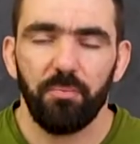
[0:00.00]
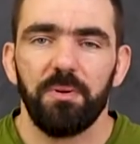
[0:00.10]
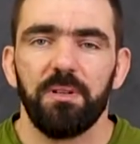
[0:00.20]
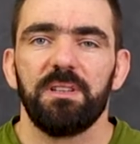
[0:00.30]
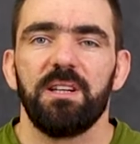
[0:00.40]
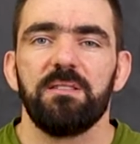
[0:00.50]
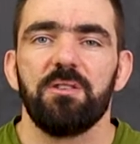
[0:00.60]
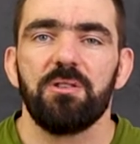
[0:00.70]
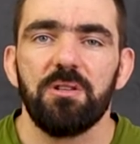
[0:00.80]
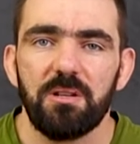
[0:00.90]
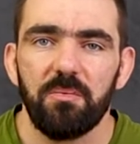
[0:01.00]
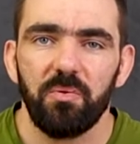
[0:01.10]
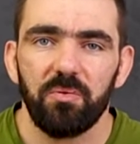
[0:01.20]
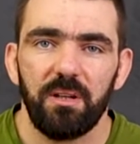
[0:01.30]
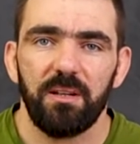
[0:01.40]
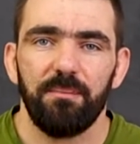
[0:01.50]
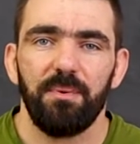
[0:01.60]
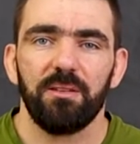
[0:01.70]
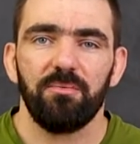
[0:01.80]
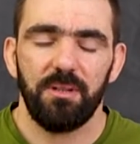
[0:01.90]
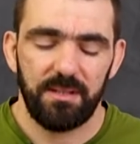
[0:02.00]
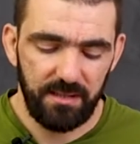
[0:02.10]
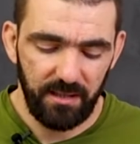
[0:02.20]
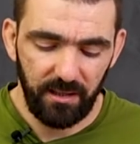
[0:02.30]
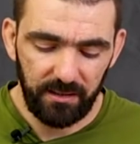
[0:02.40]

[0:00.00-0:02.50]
After 35 minutes, the cake is